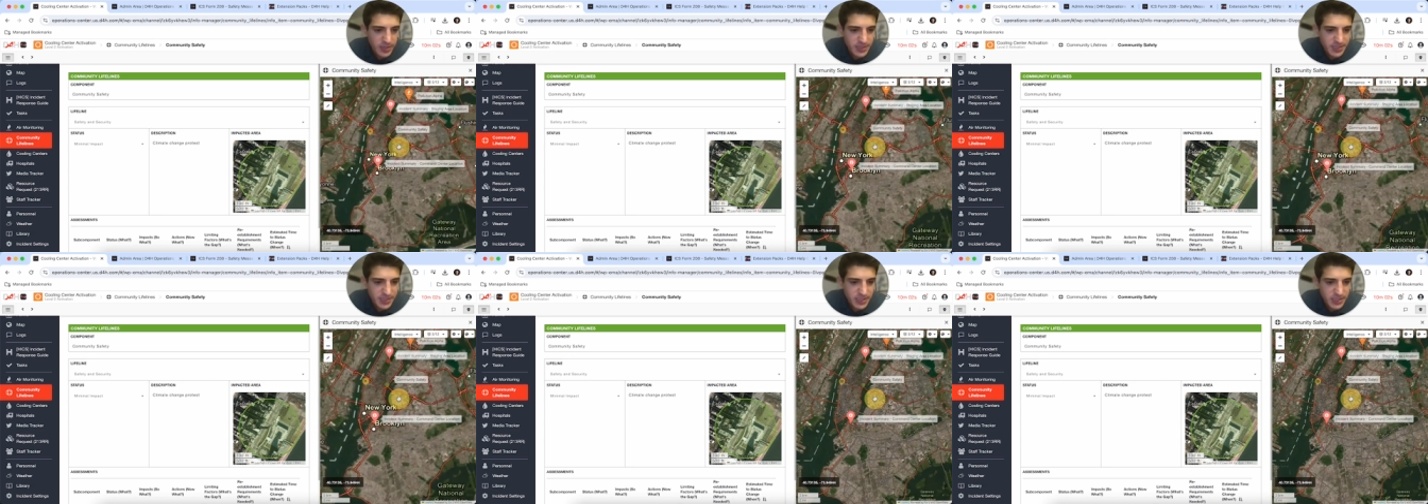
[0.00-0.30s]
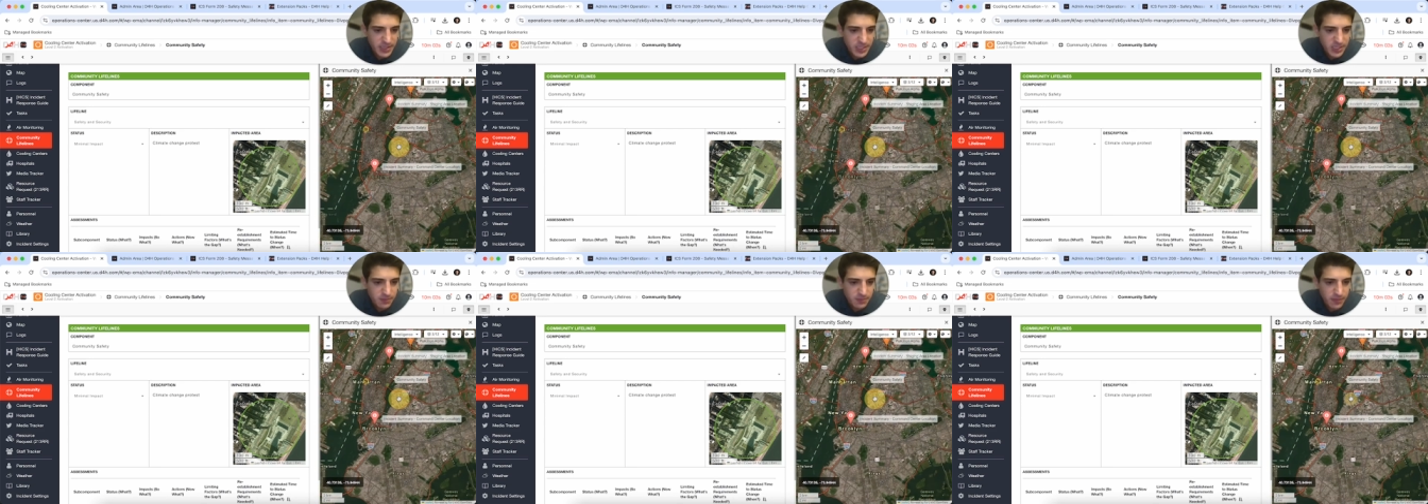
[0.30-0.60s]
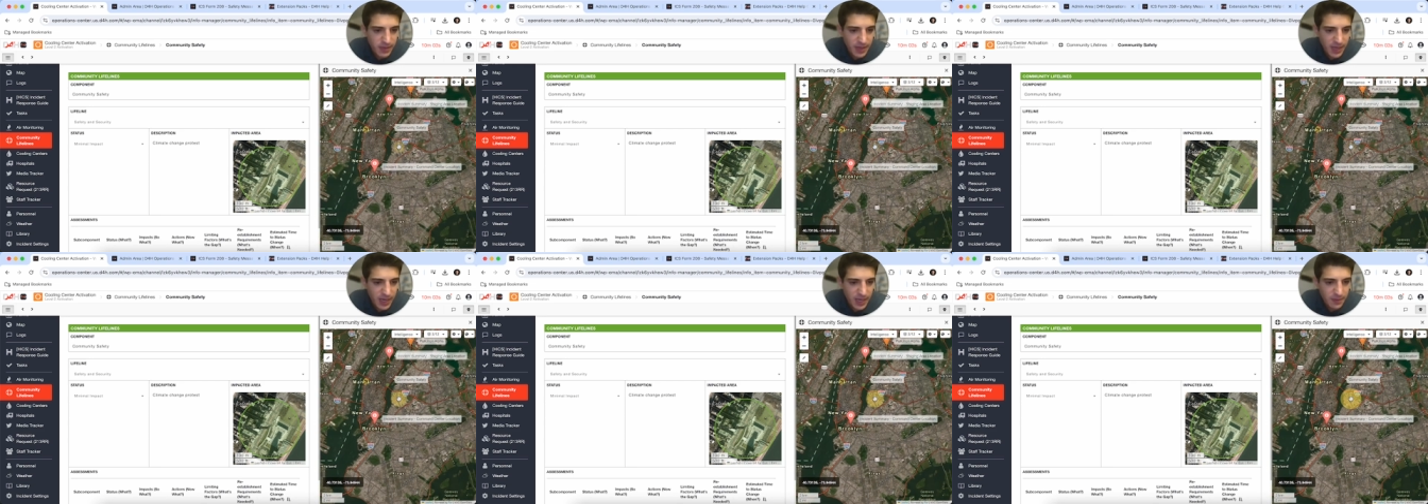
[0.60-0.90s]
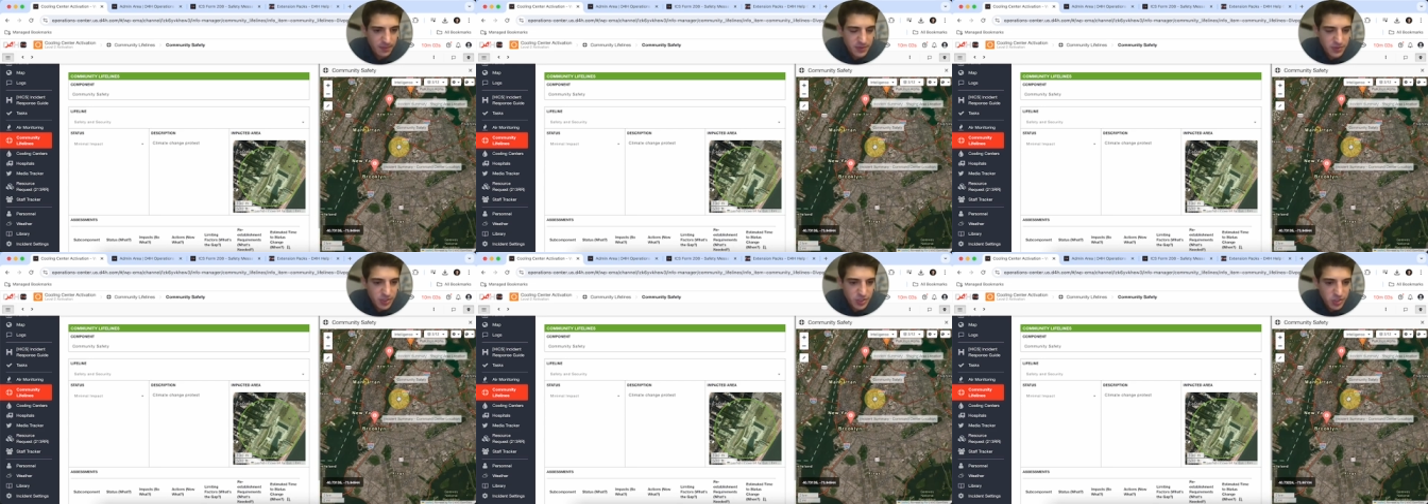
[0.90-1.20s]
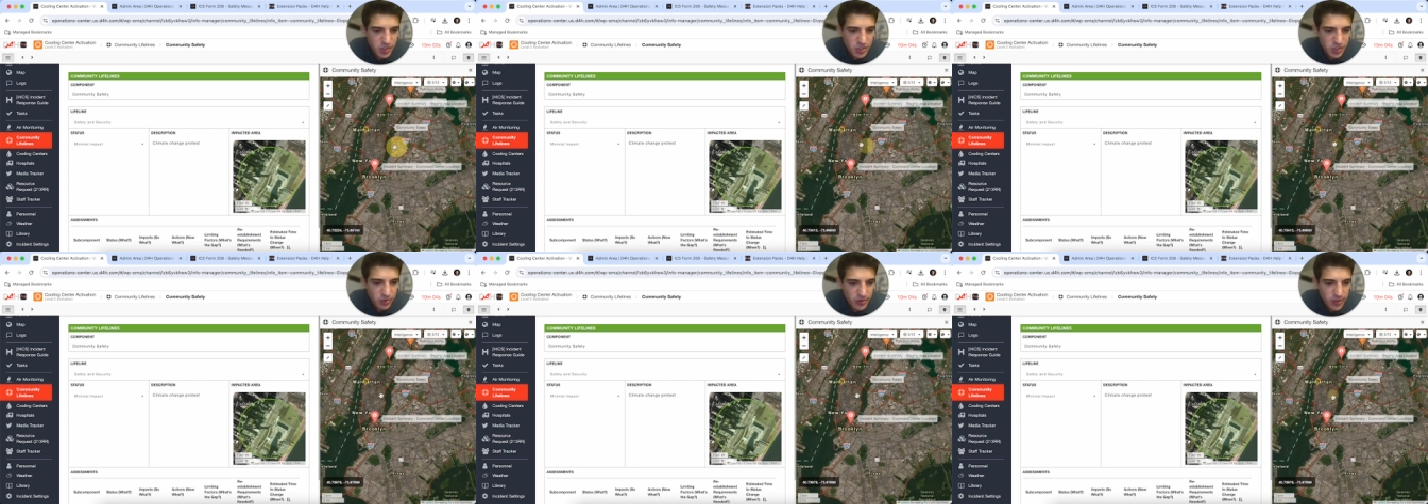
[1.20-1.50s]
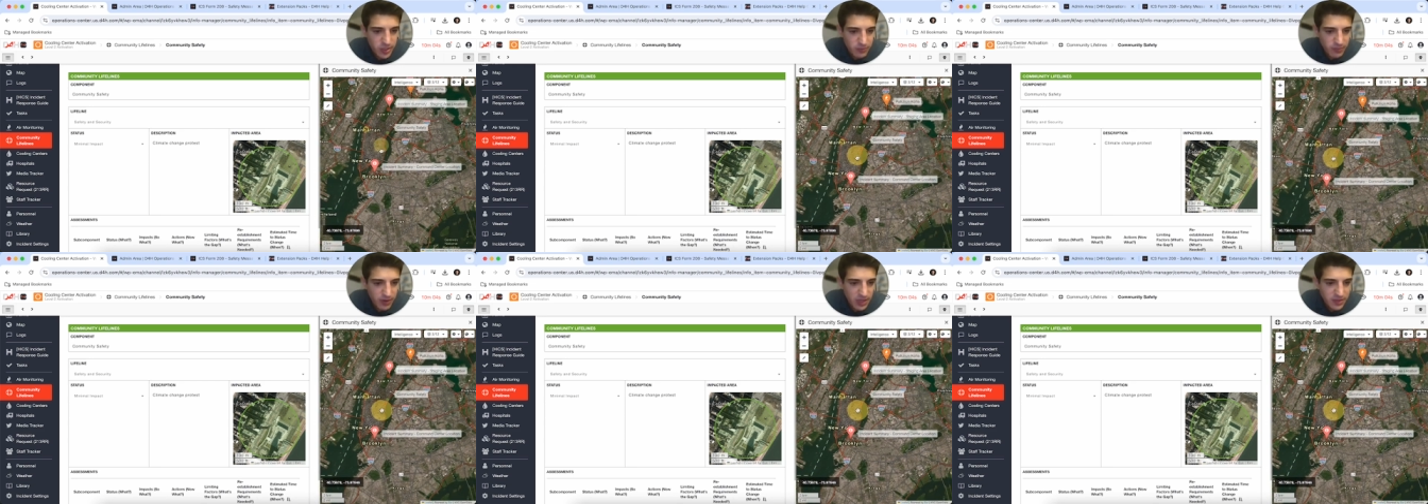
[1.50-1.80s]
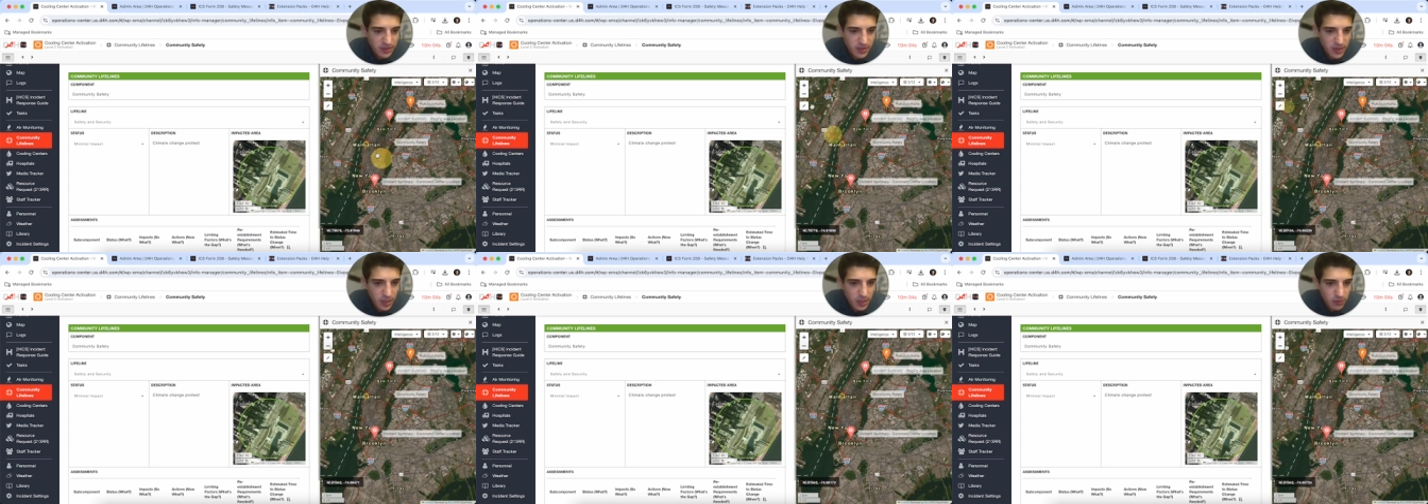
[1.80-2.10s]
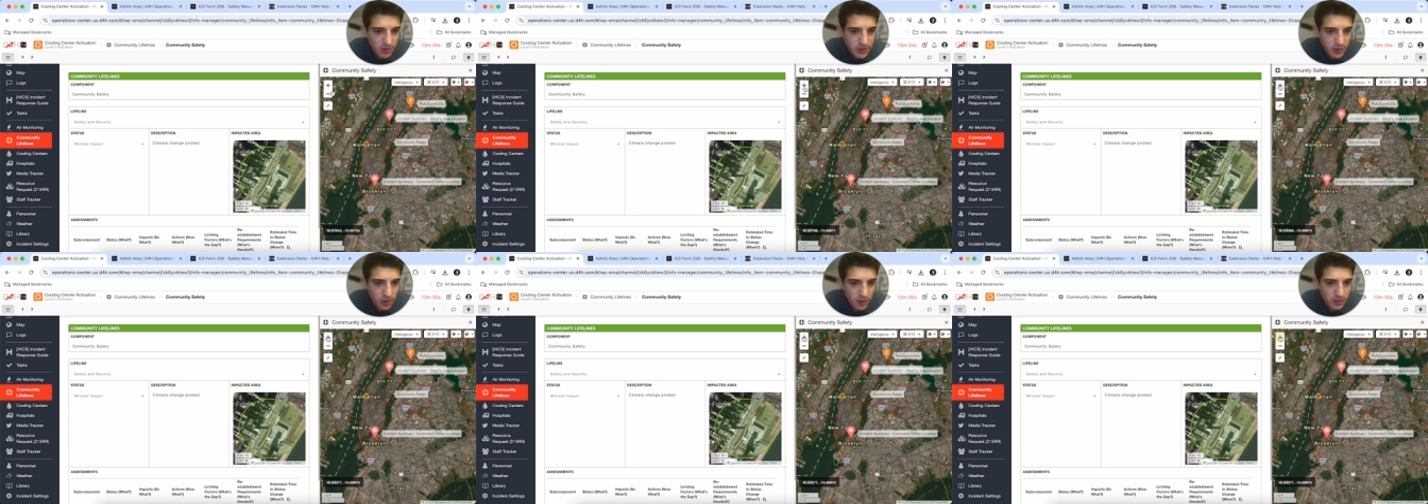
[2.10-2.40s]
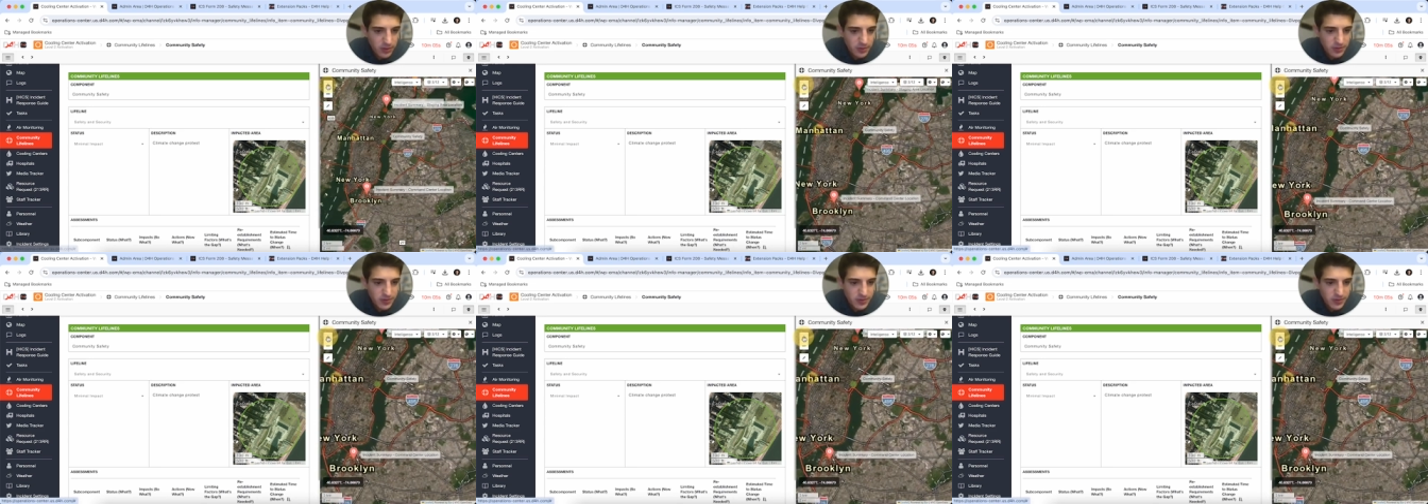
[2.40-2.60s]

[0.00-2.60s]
see this map just show you right there with all those